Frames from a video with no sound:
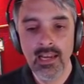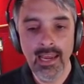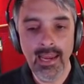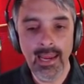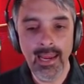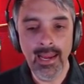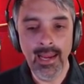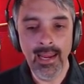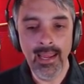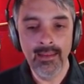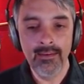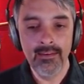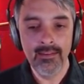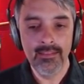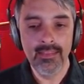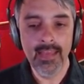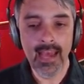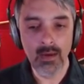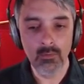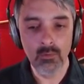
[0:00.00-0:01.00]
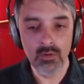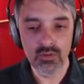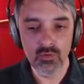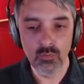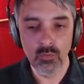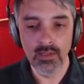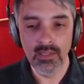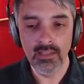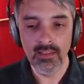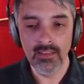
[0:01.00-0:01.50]
And that was
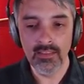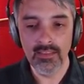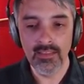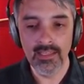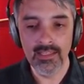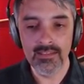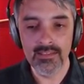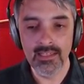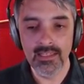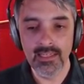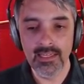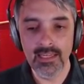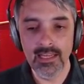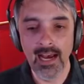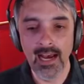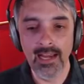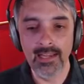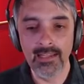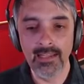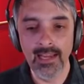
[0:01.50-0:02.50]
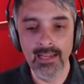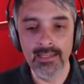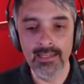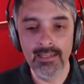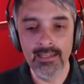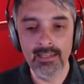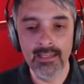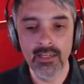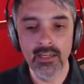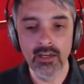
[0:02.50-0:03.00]
one of the things that he
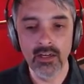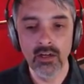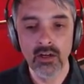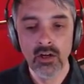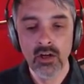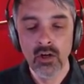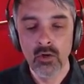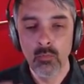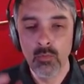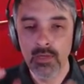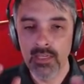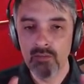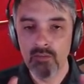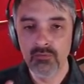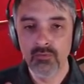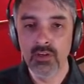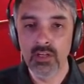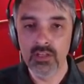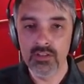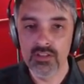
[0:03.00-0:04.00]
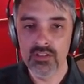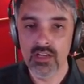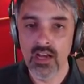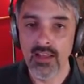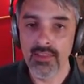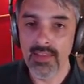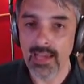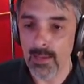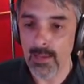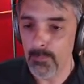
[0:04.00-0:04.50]
highlighted here when he first saw
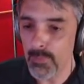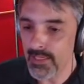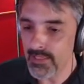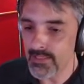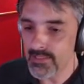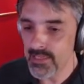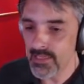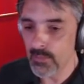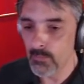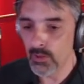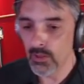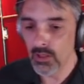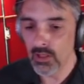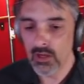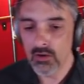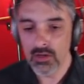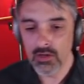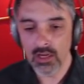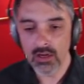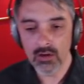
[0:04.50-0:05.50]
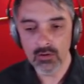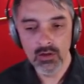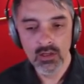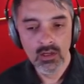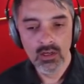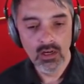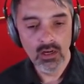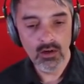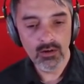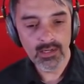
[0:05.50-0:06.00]
that Beat Saber logo.
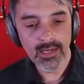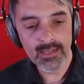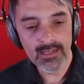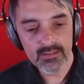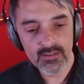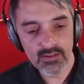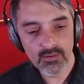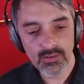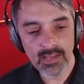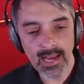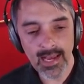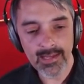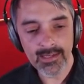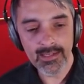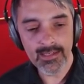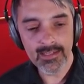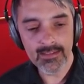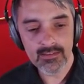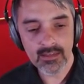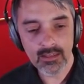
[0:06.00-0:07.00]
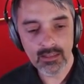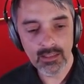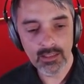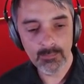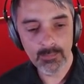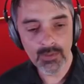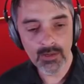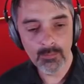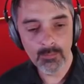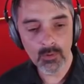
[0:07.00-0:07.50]
Okay, so that is
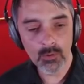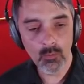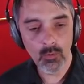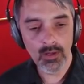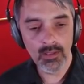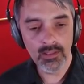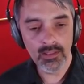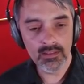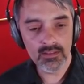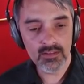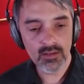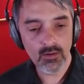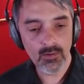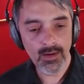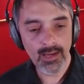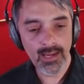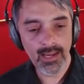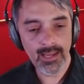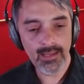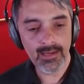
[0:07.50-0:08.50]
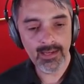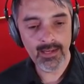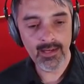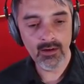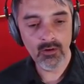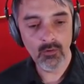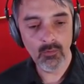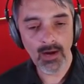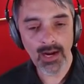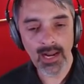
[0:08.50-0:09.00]
clip number one. Let's go ahead and
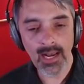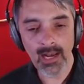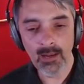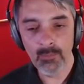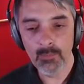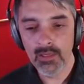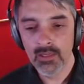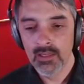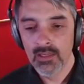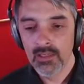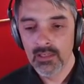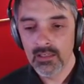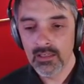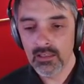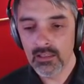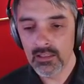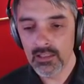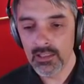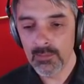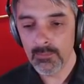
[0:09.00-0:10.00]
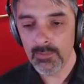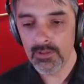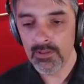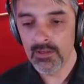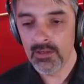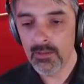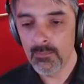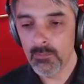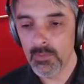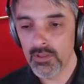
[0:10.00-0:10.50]
grab clip
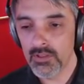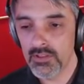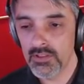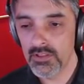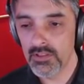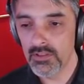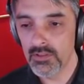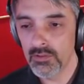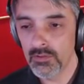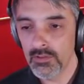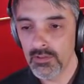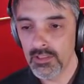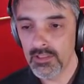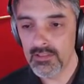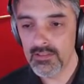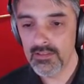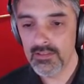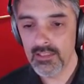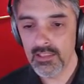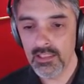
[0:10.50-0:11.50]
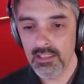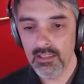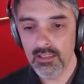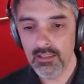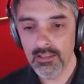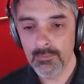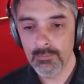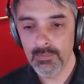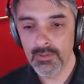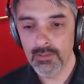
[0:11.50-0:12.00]
number two. Let's see,
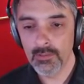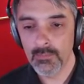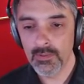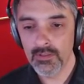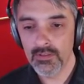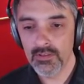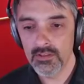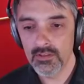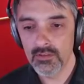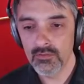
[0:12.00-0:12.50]
clip number two